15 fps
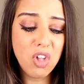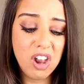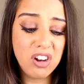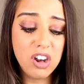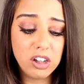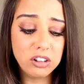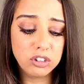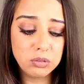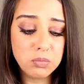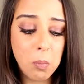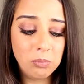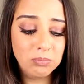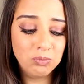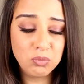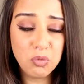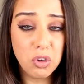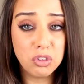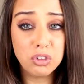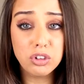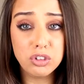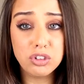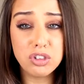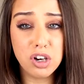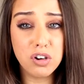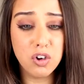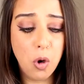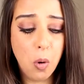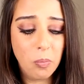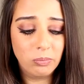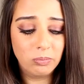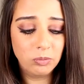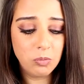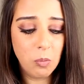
They're nice. It's good cereal.